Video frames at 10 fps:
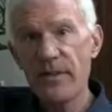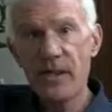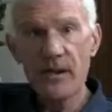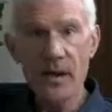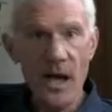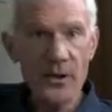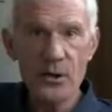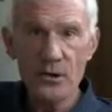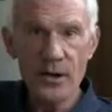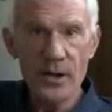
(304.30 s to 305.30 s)
the
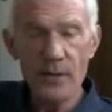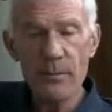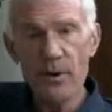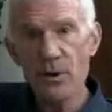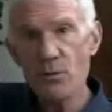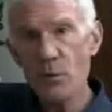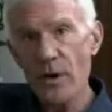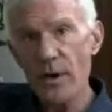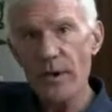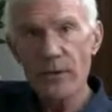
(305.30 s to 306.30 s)
non-union companies
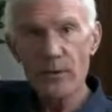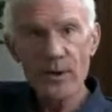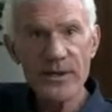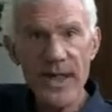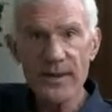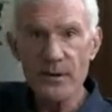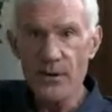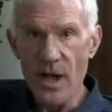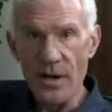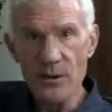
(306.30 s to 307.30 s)
want to retain
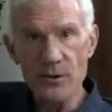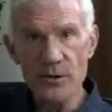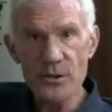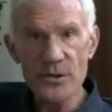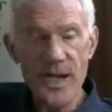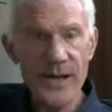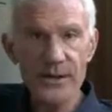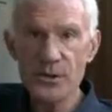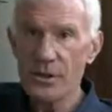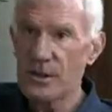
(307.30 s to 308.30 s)
their non-union
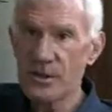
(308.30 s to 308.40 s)
status.